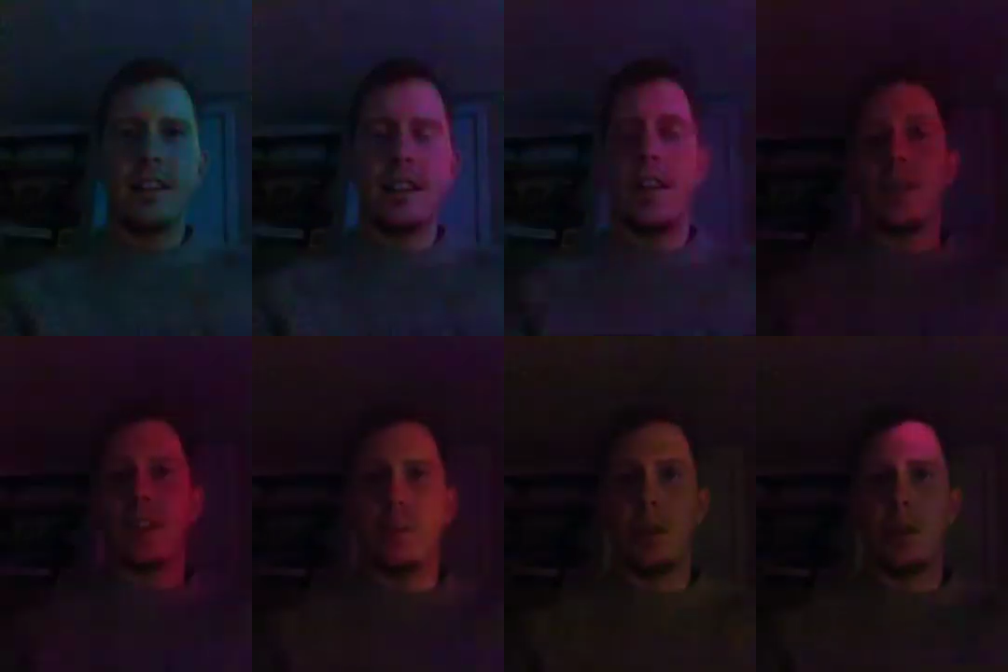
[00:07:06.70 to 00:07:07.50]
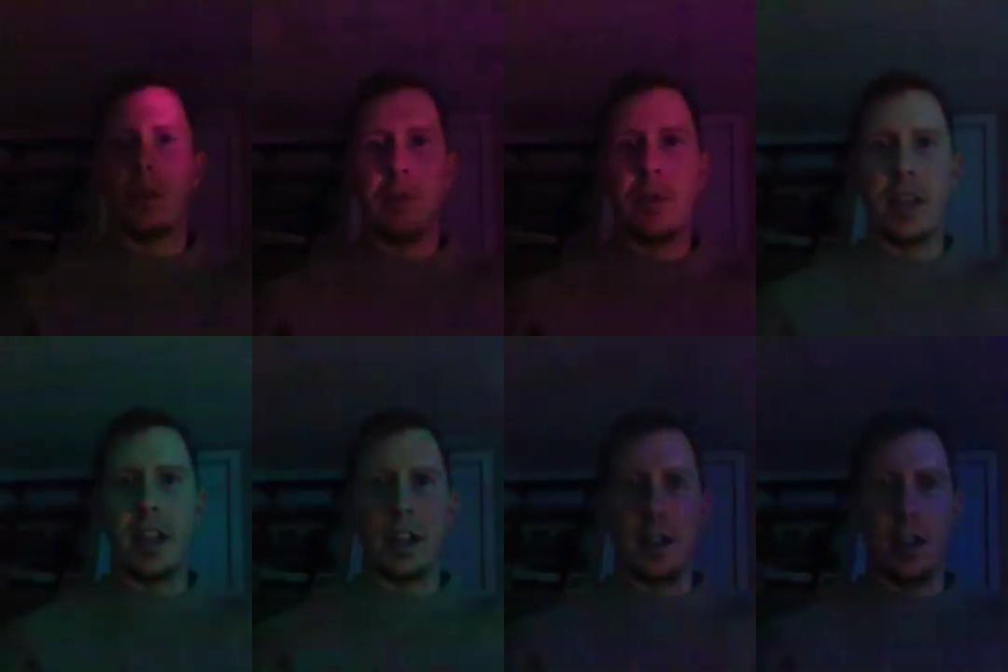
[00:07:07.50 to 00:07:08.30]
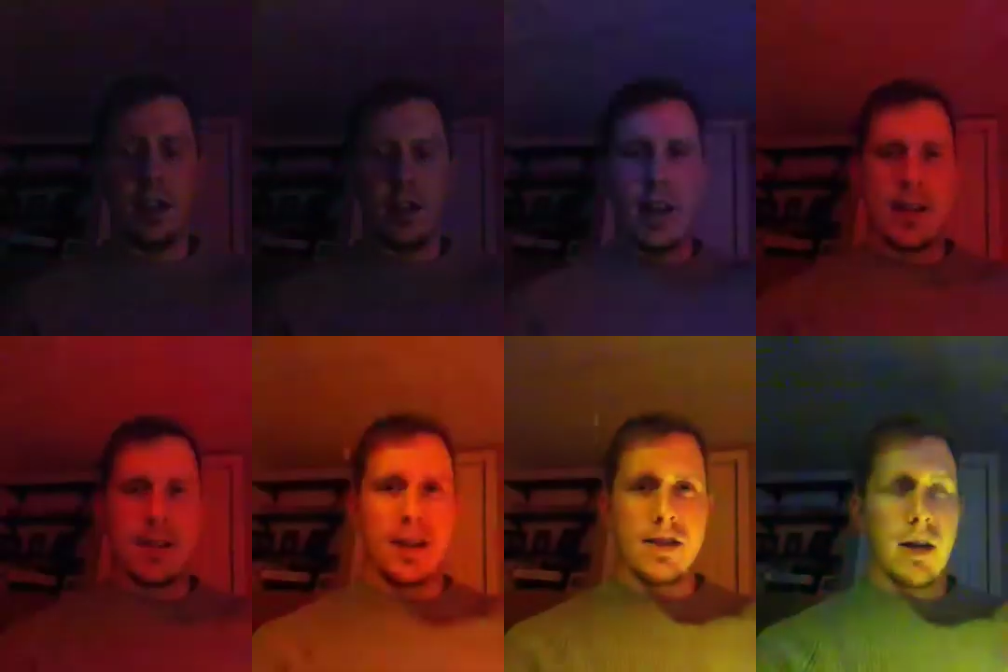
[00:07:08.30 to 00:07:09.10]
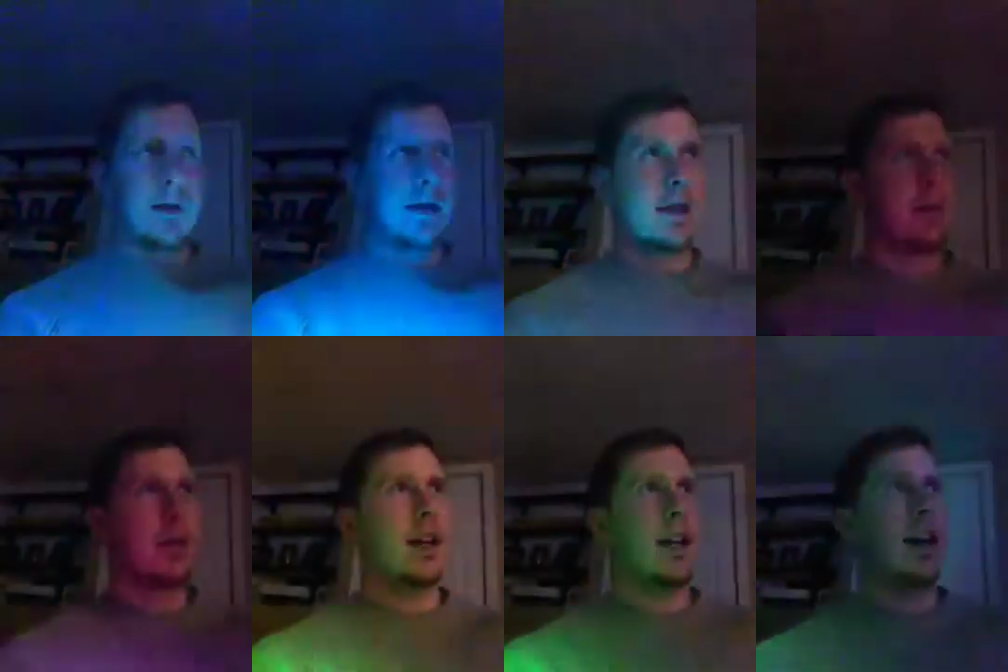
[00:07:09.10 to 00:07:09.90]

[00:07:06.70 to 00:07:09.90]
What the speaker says: Definitely smoother movement in the track scans, obviously, but